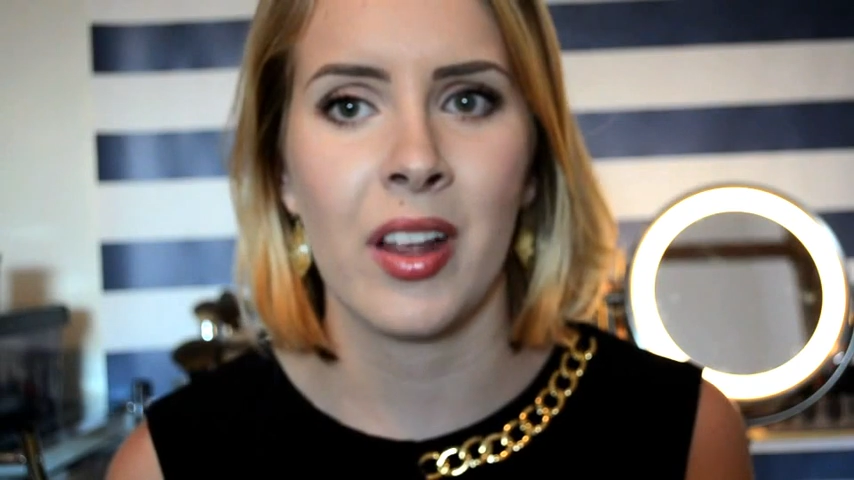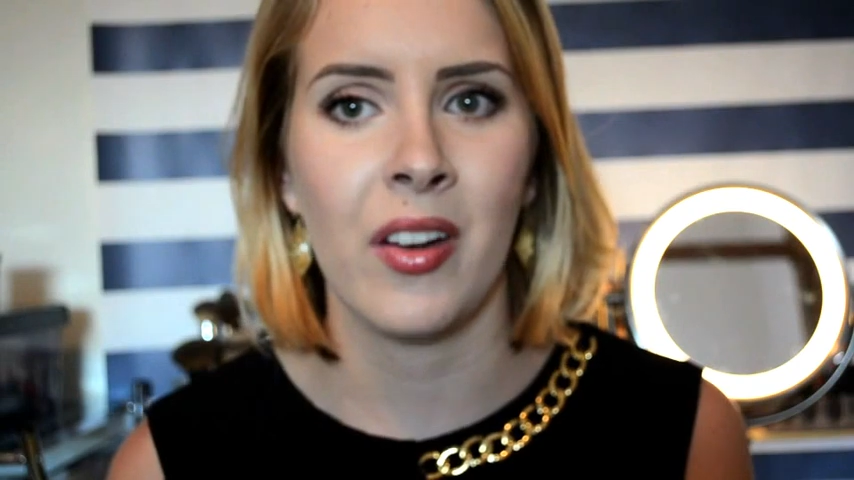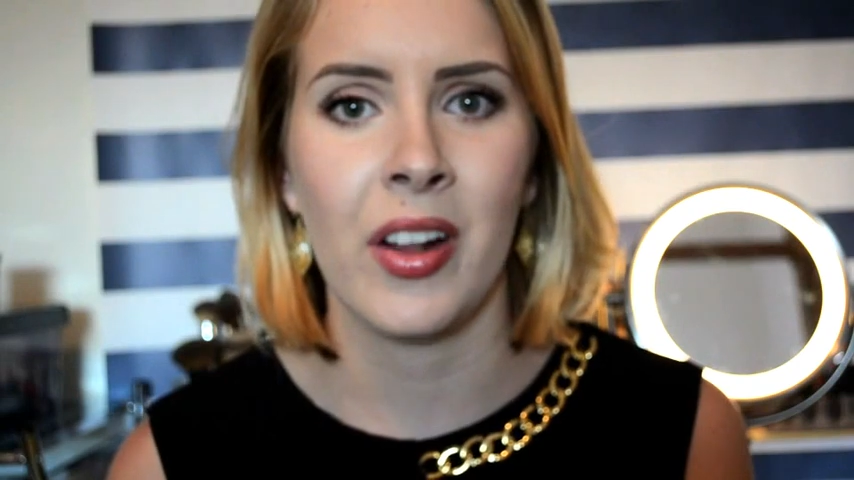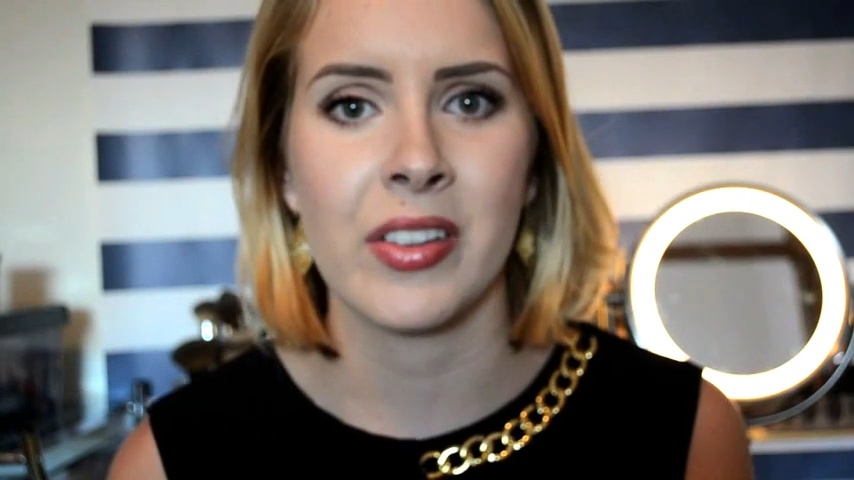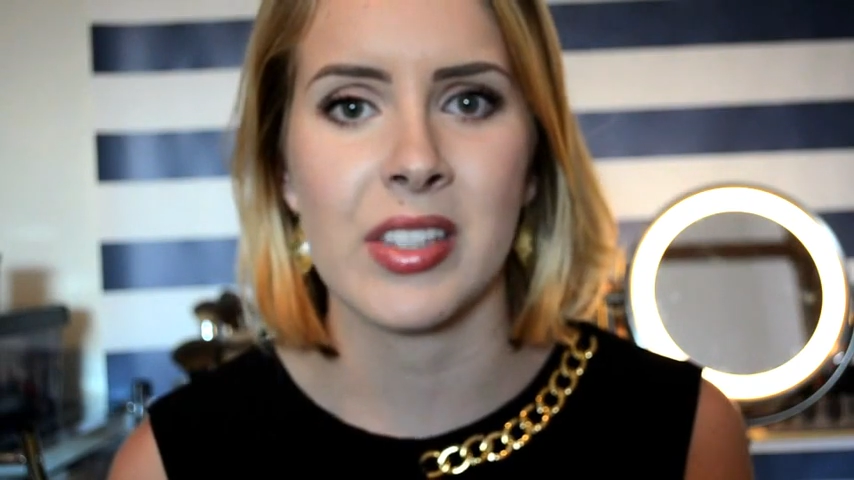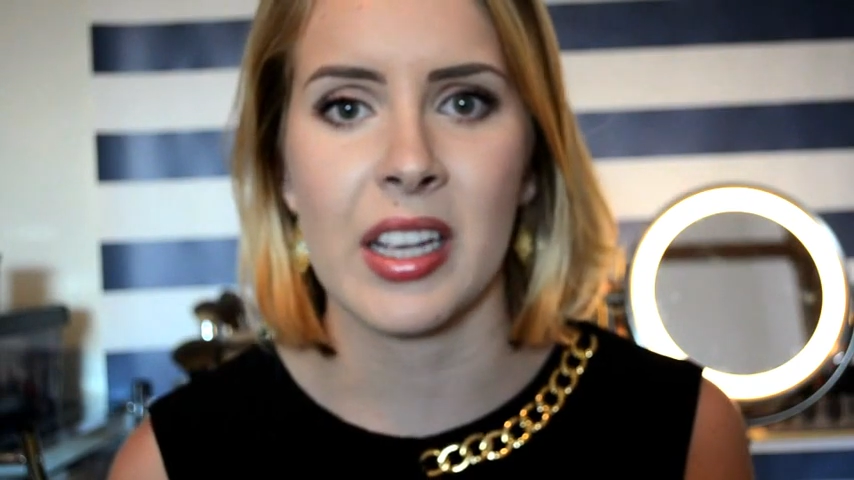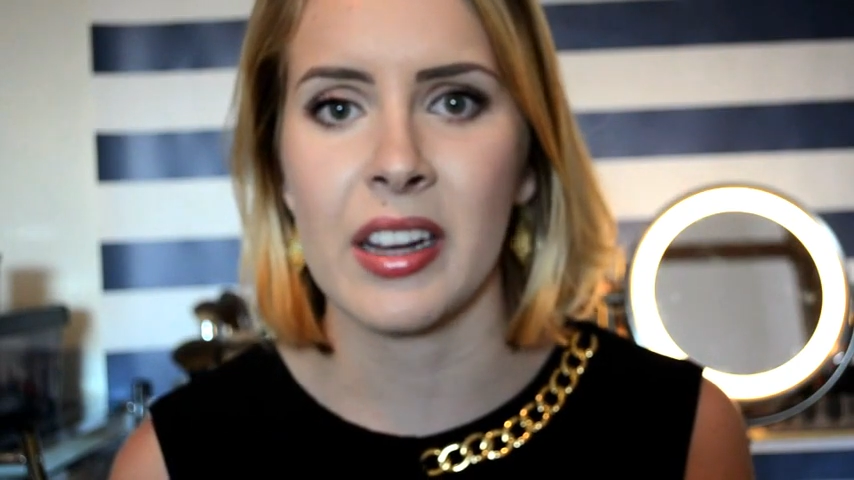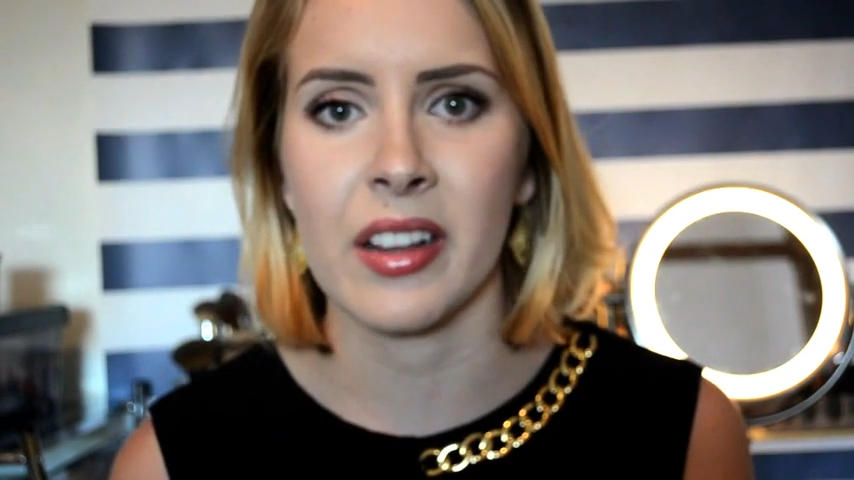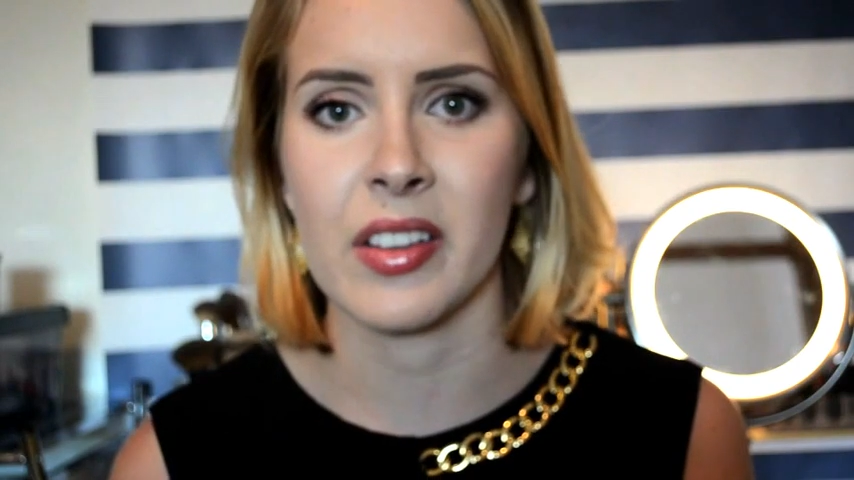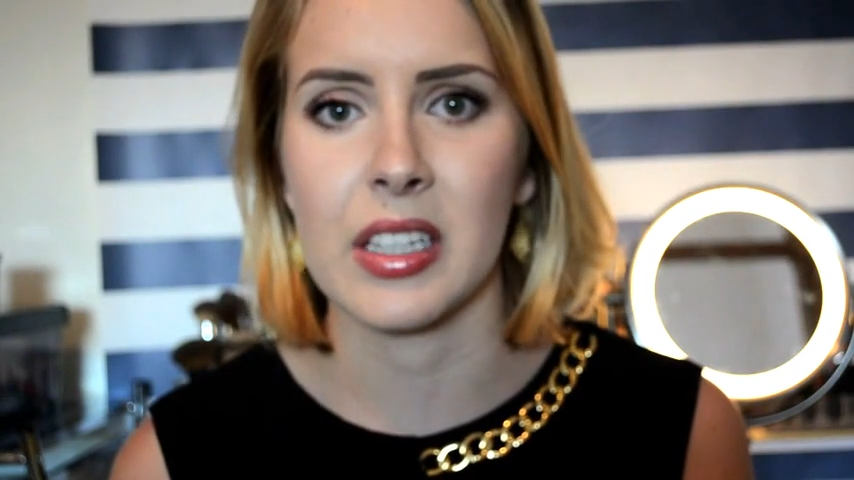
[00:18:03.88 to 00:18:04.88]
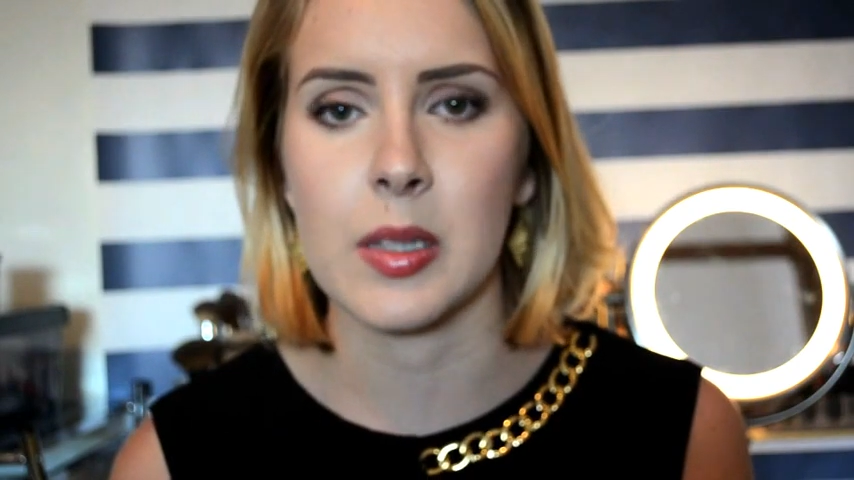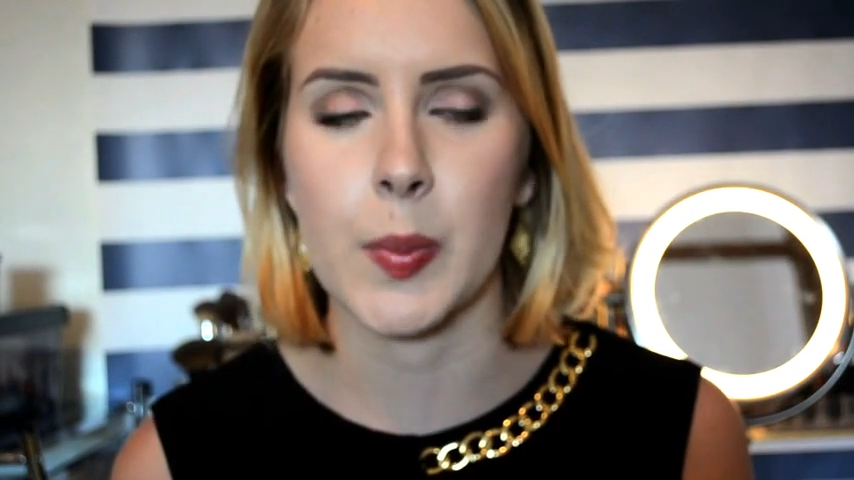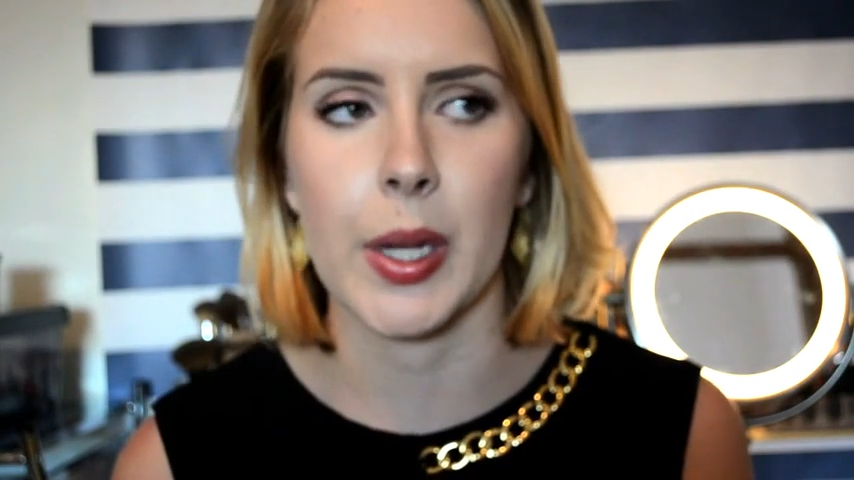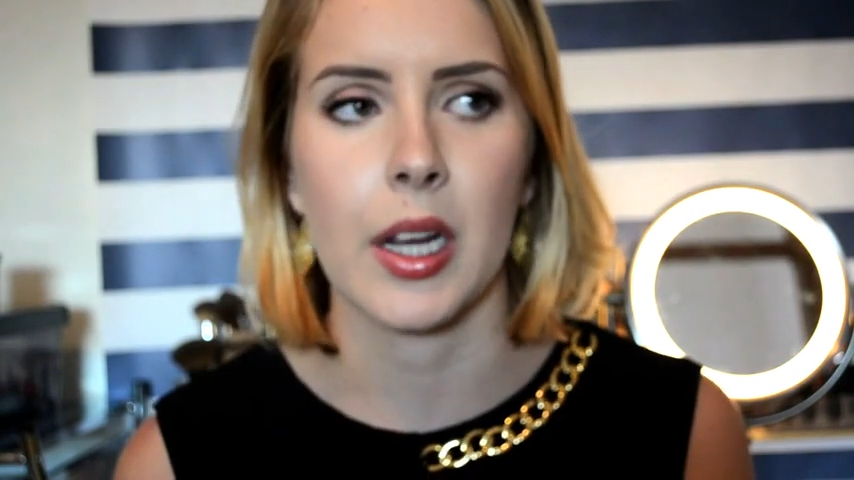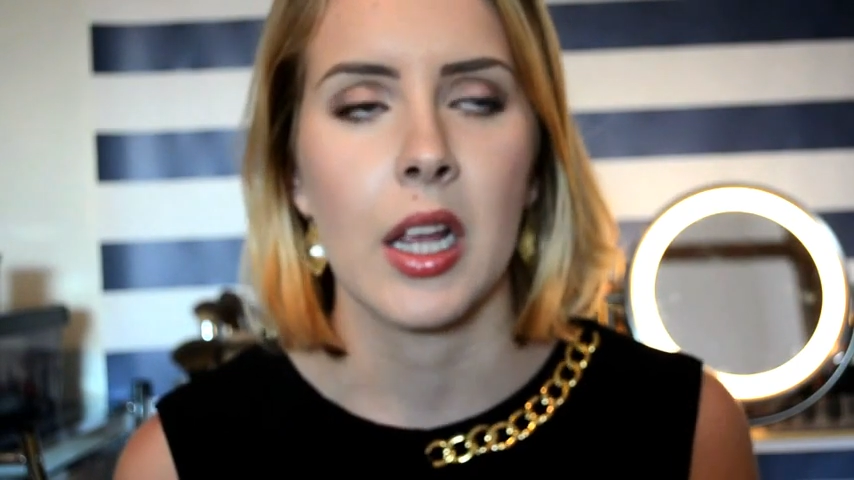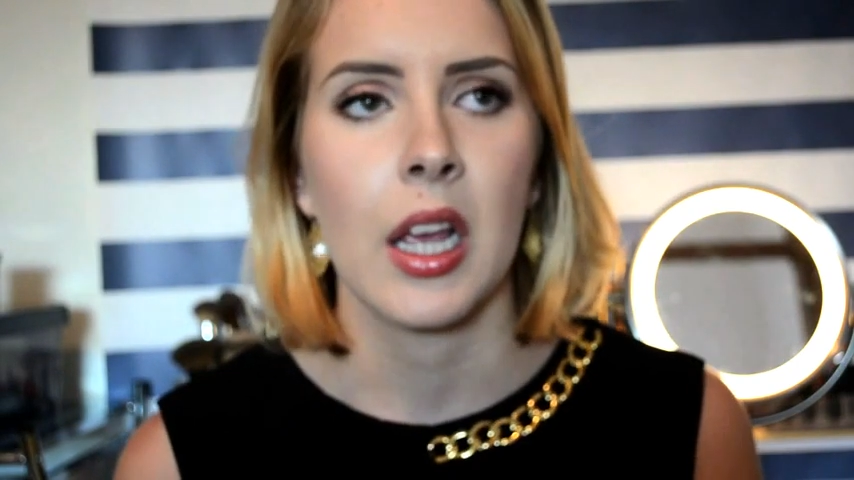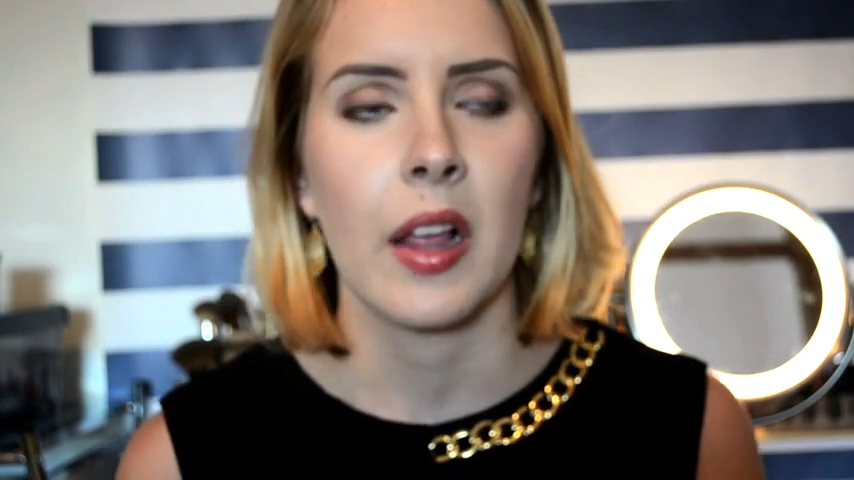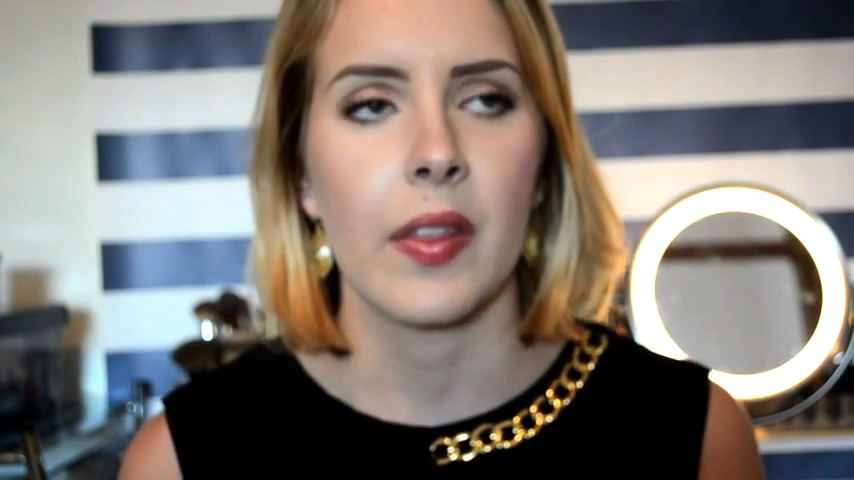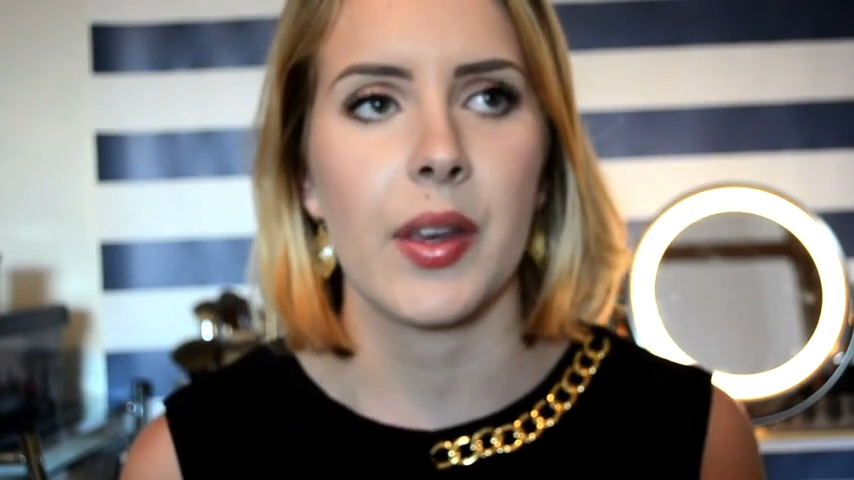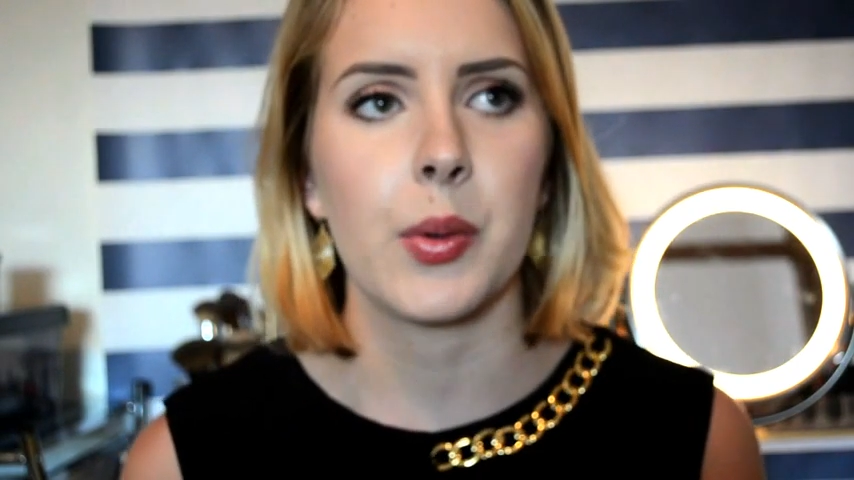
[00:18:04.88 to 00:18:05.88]
how to say any of this, but
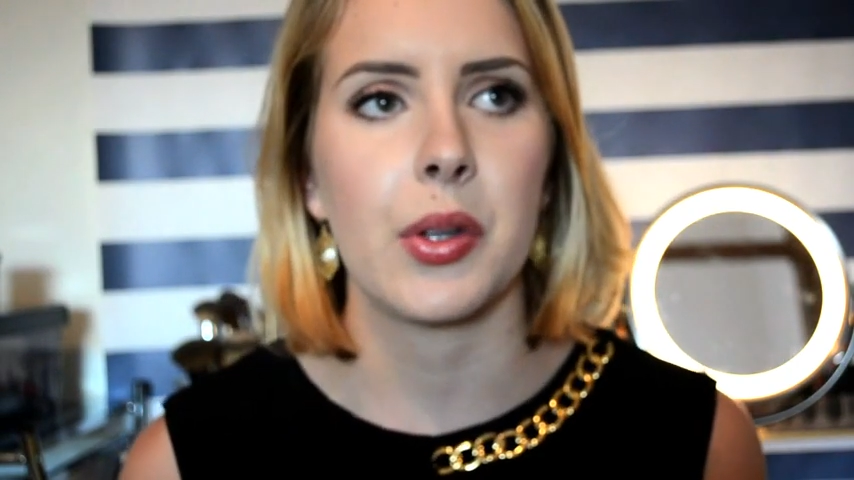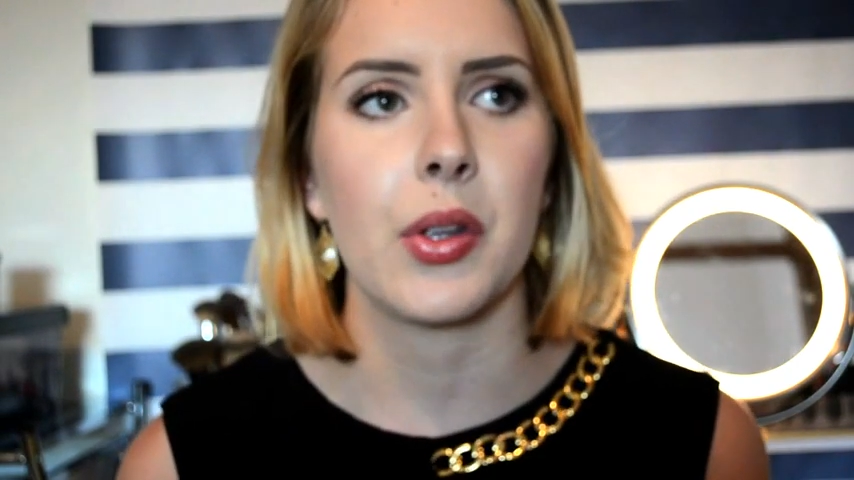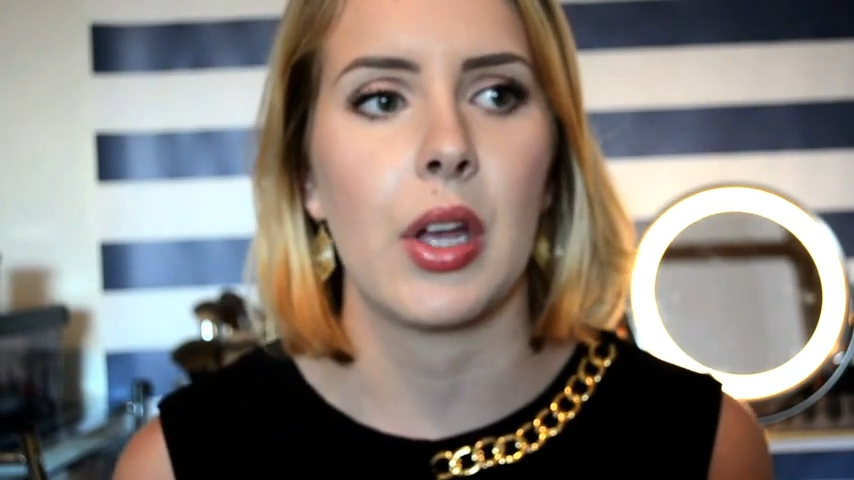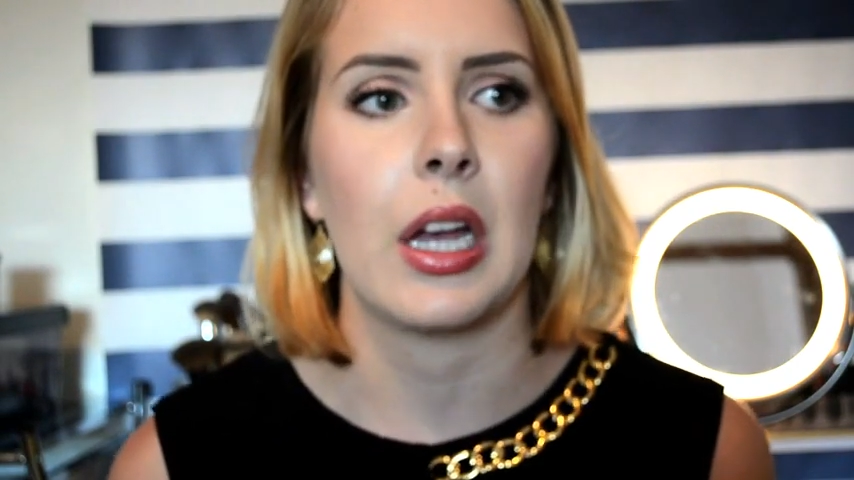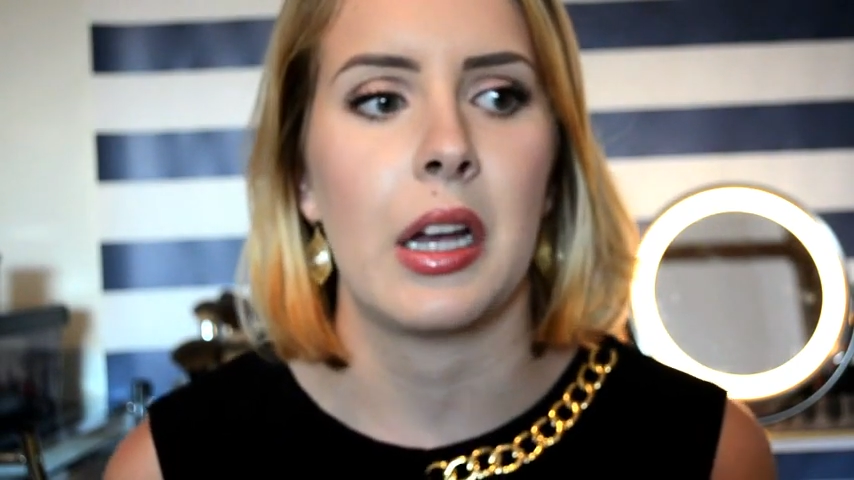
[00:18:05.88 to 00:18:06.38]
they will